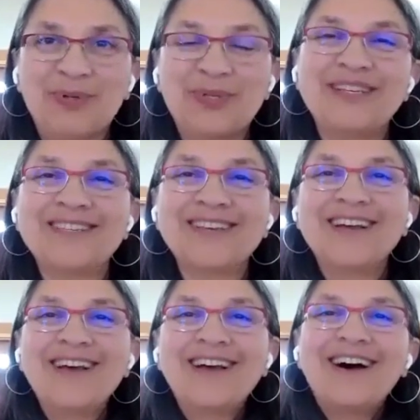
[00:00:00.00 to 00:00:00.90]
poses.
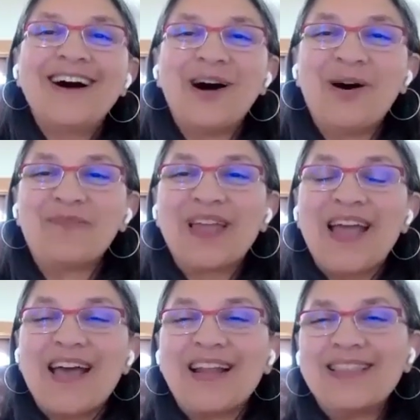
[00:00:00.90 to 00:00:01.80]
And
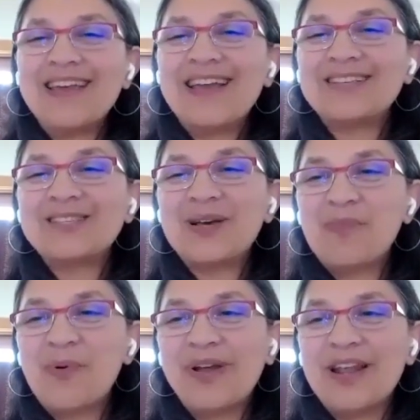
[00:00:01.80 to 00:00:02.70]
I think at
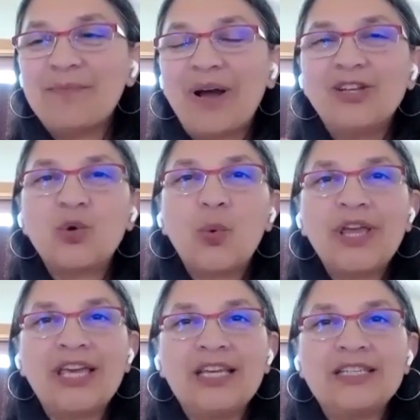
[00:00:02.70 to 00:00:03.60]
some point in my
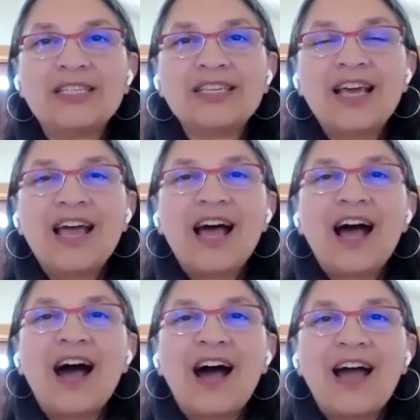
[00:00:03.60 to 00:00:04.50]
tweens,
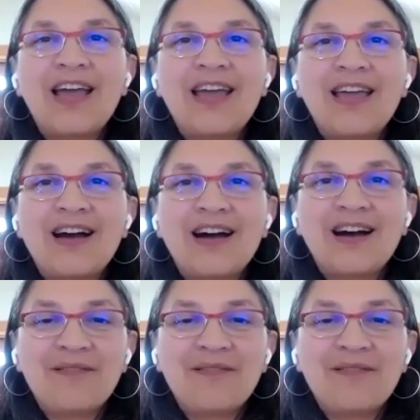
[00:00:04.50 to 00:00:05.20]
I